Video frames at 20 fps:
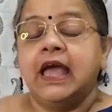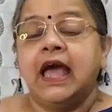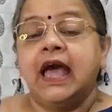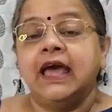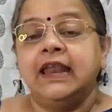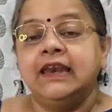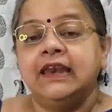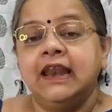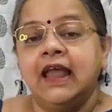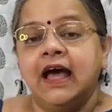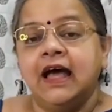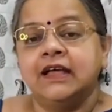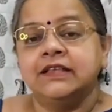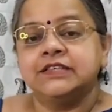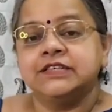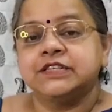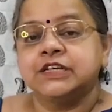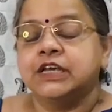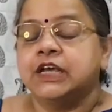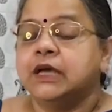And
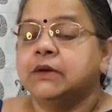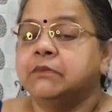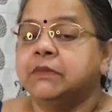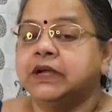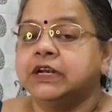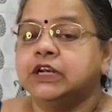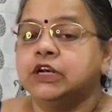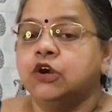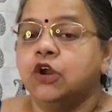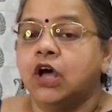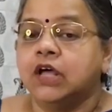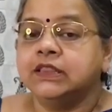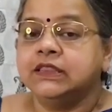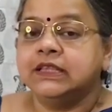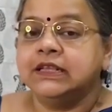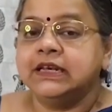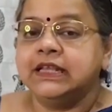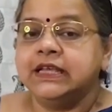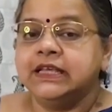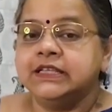last but not
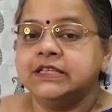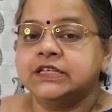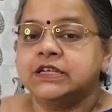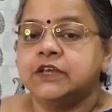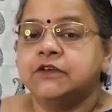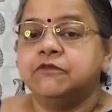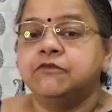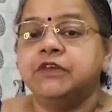the least,